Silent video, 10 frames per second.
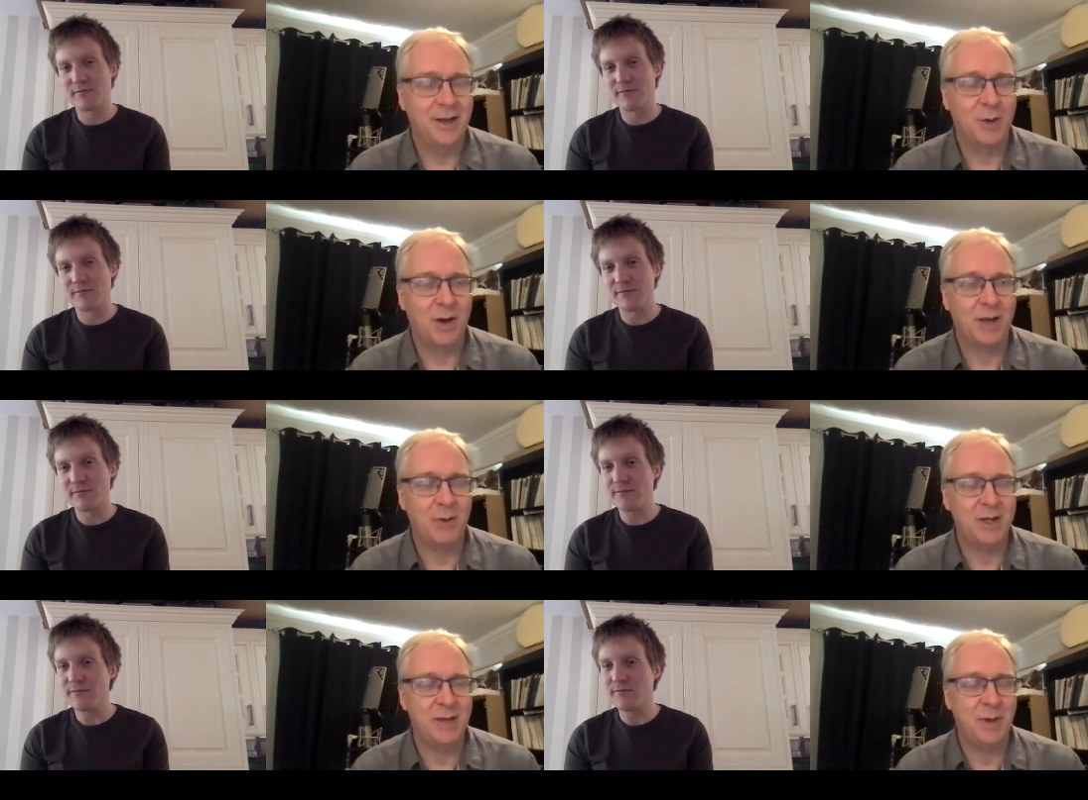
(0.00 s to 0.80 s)
Speaker 1: choir
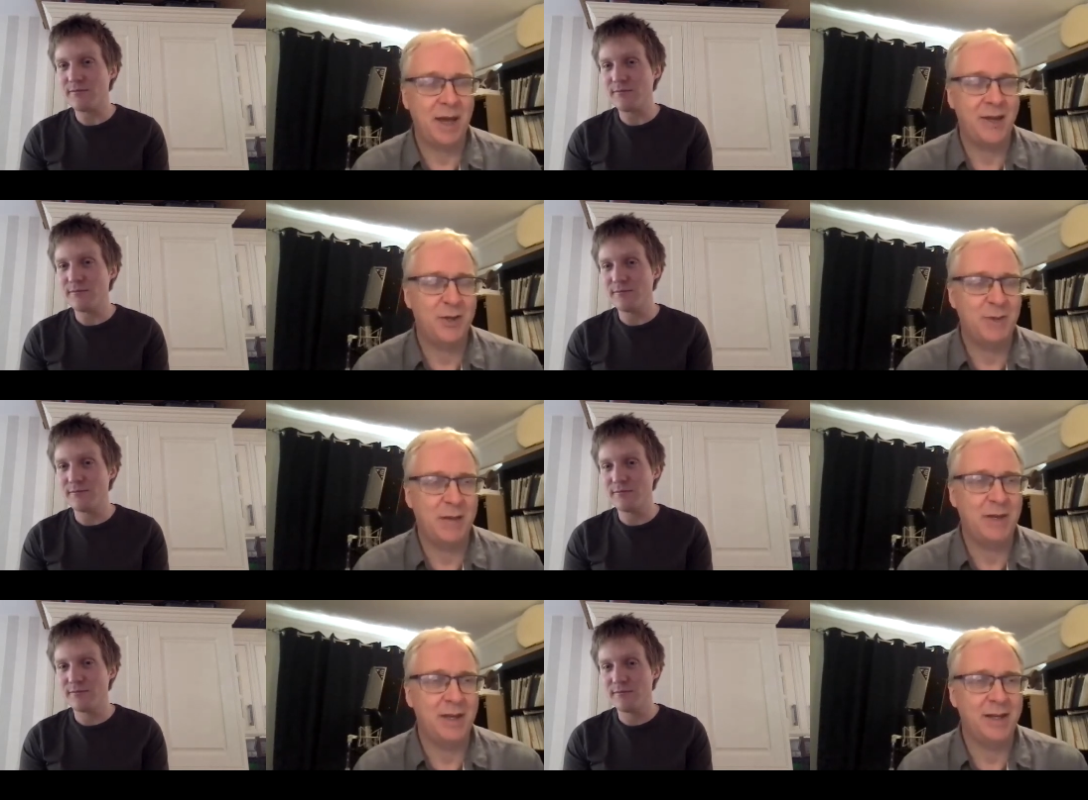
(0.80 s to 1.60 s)
community page,
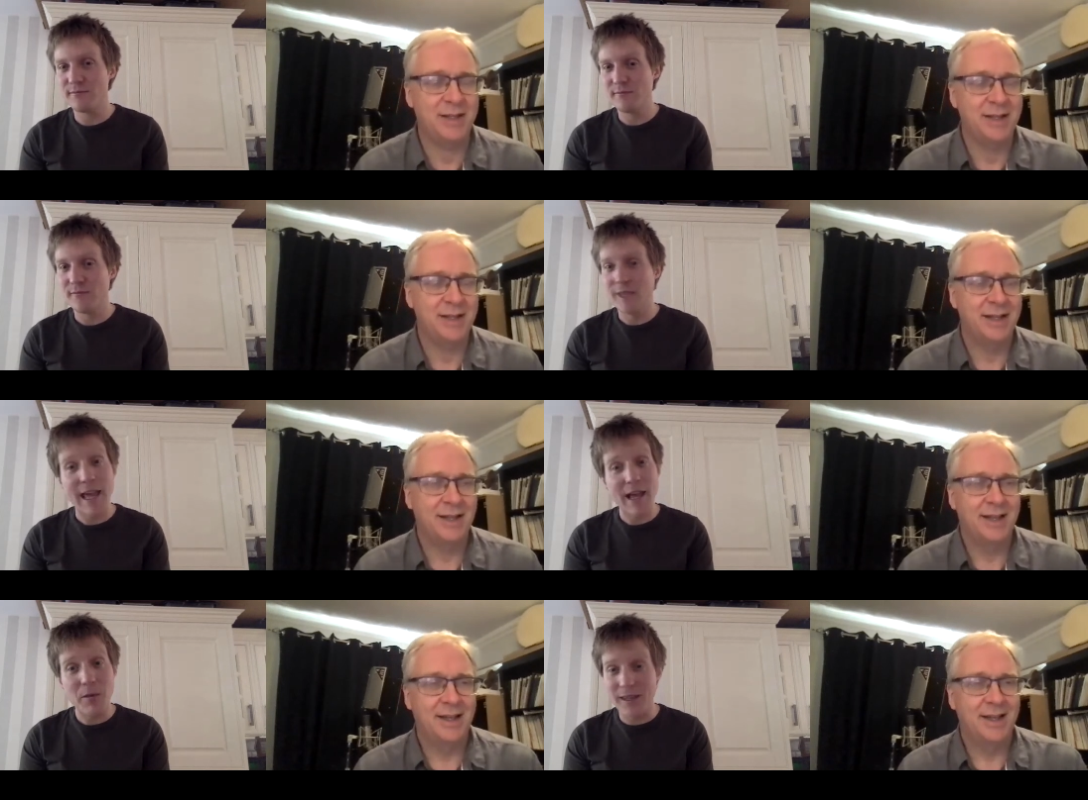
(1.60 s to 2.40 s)
maybe.
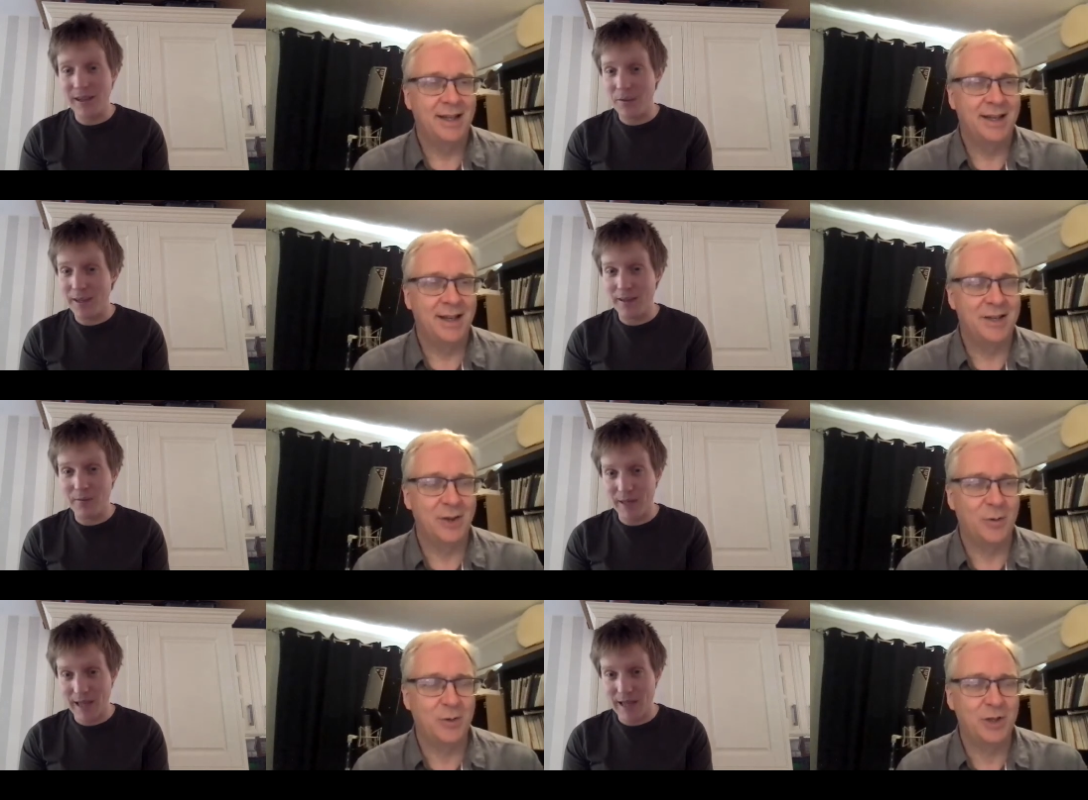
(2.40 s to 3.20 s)
Speaker 2: yeah, we can we,
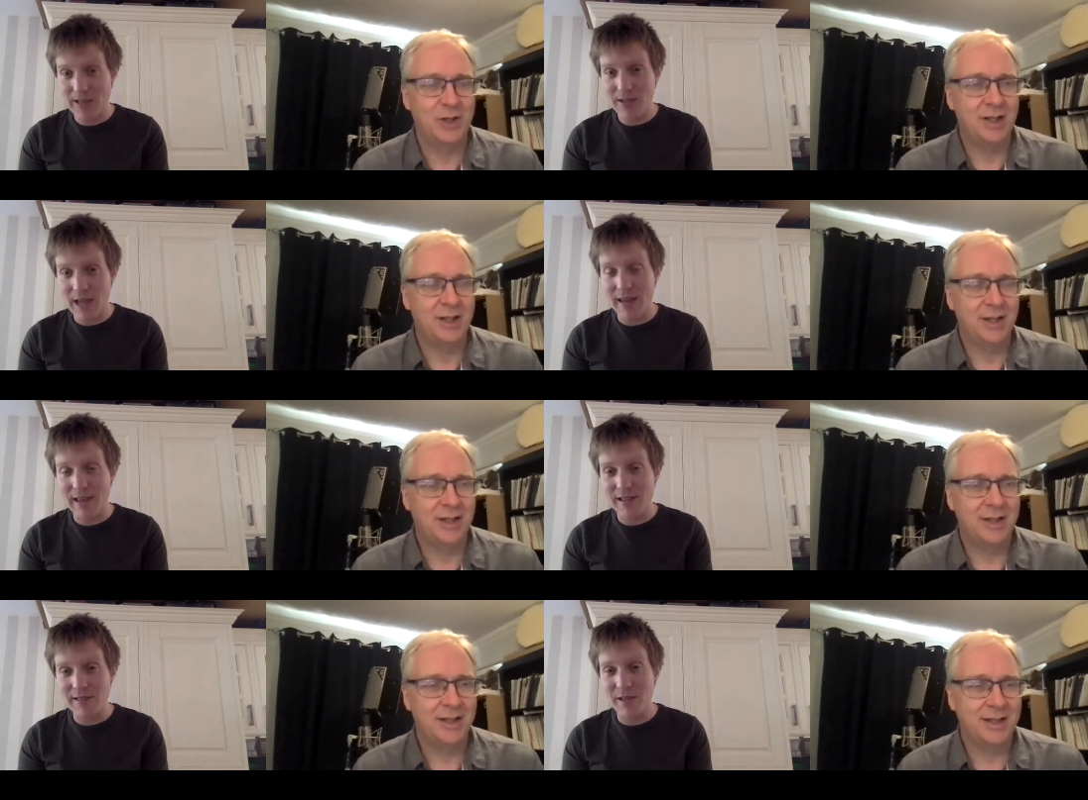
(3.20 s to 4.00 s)
we can do. Yeah,
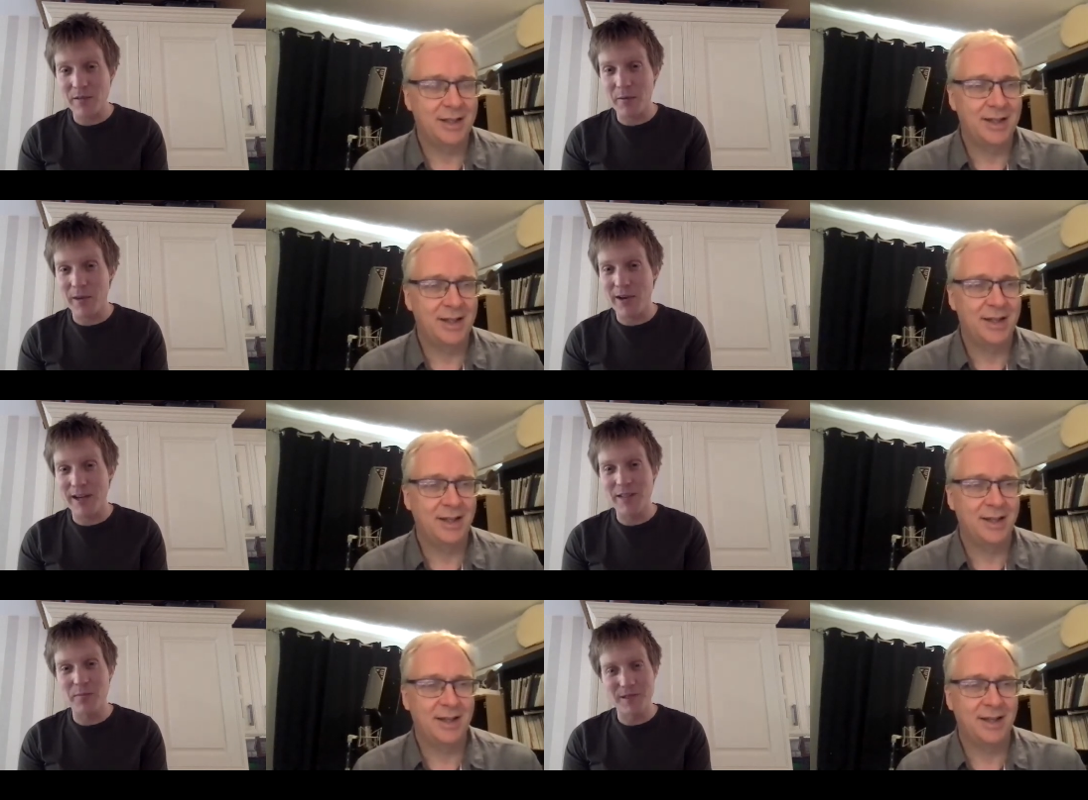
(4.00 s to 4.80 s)
that's that's one of my
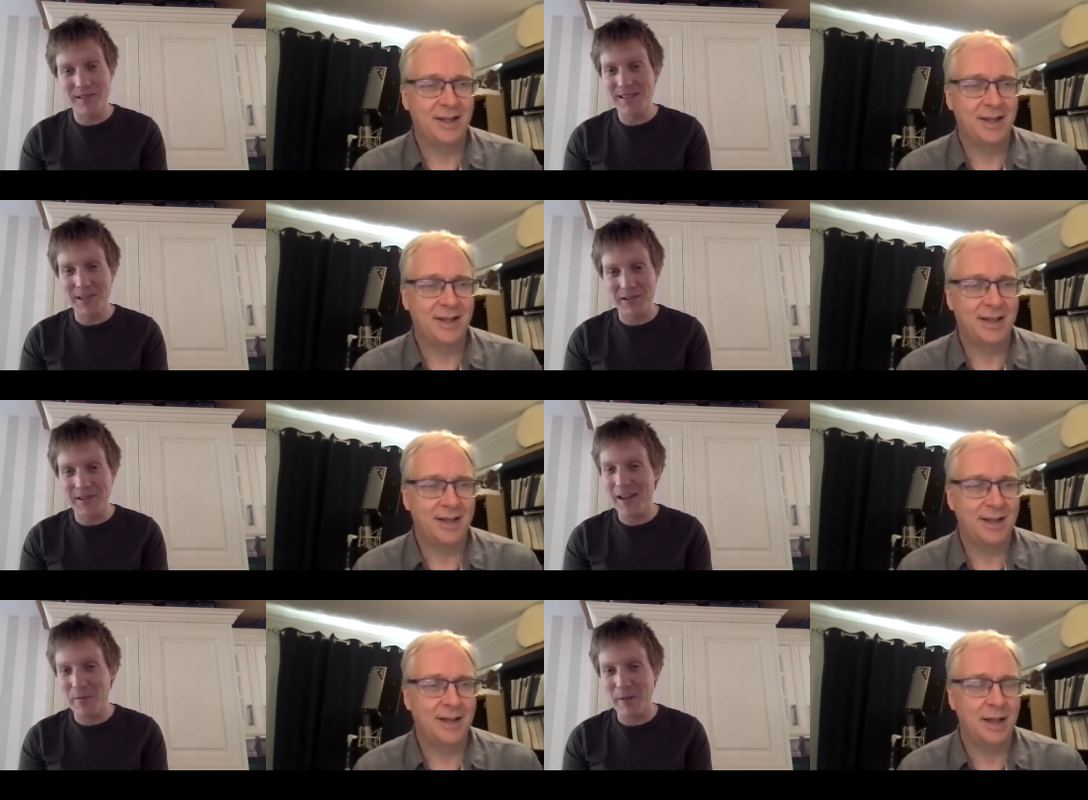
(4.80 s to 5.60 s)
arrangements. So
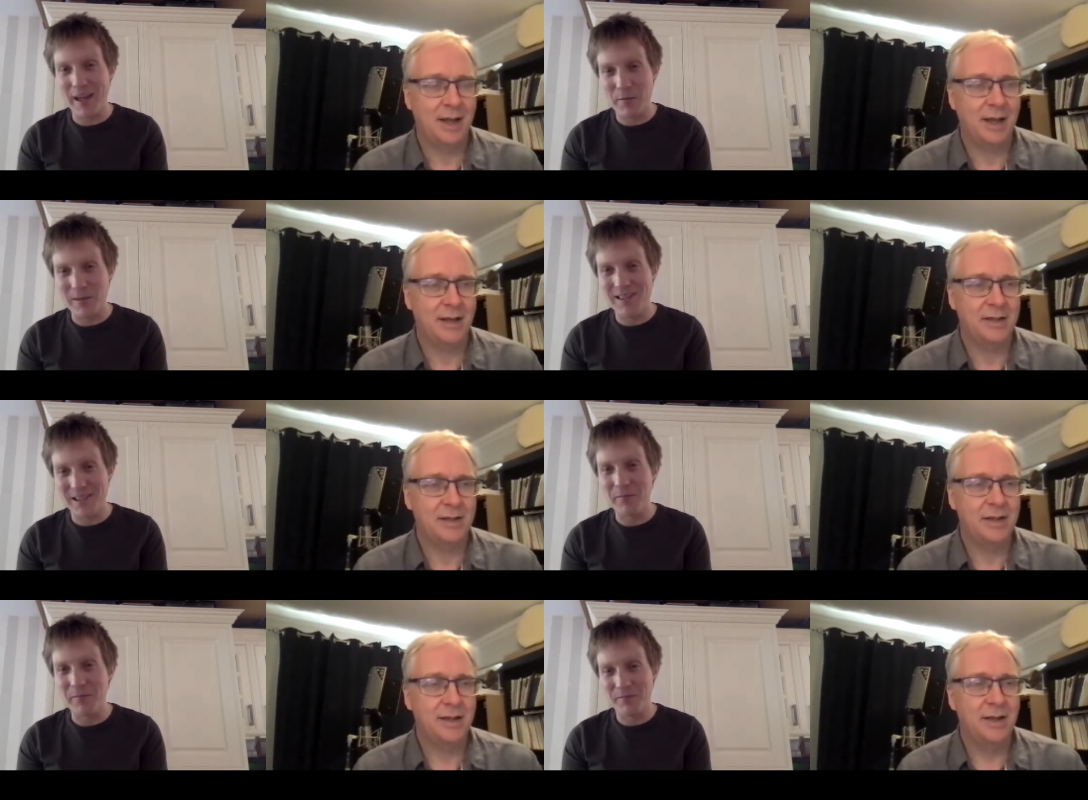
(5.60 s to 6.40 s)
yeah, I'd be happy yeah.
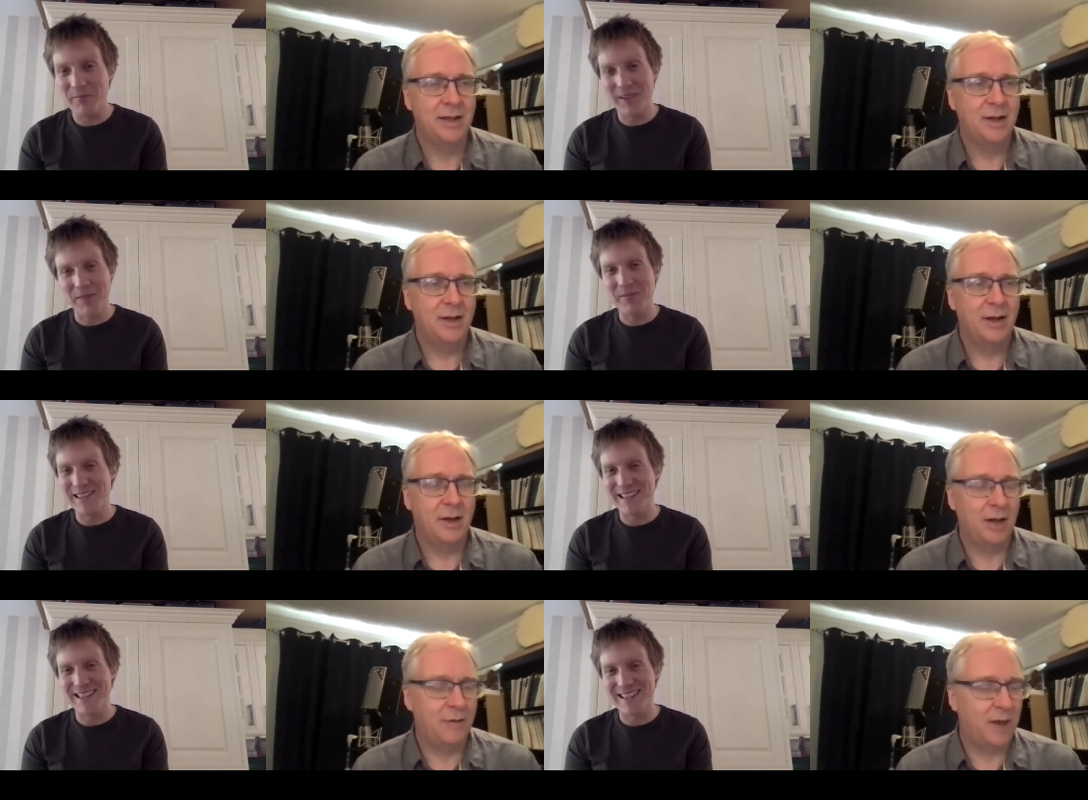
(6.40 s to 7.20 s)
to happy
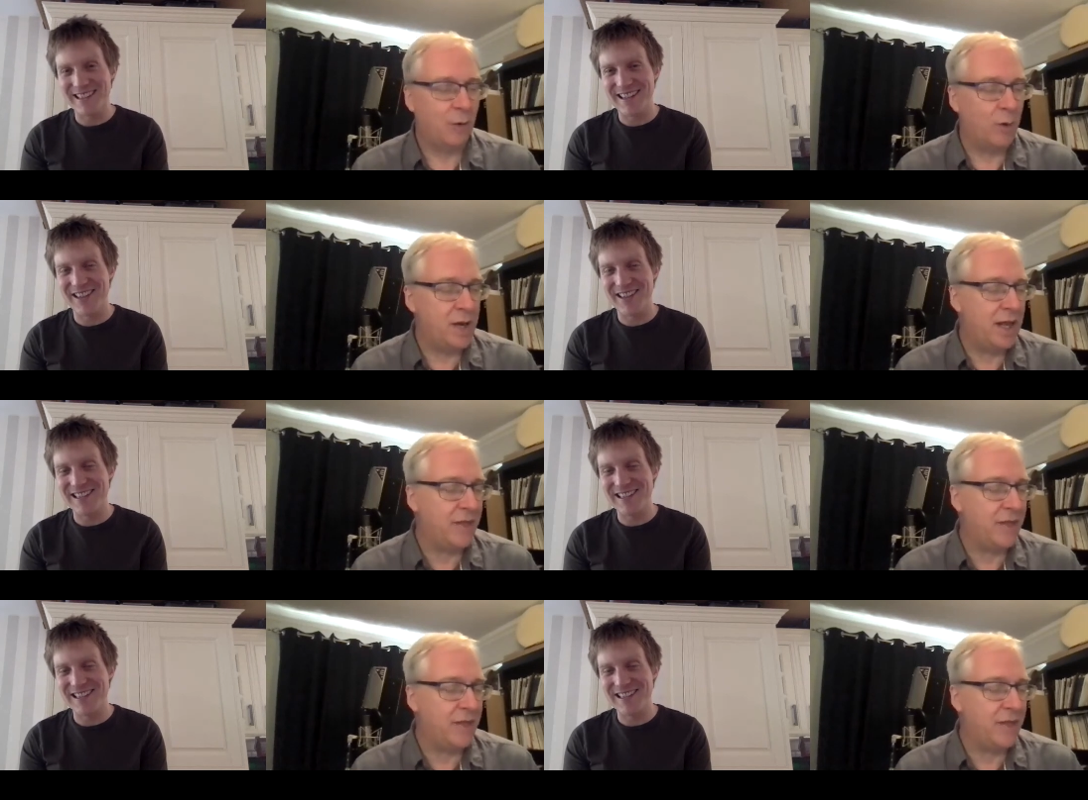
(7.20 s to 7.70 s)
to. Oh, lovely. We're
Speaker 1: nearly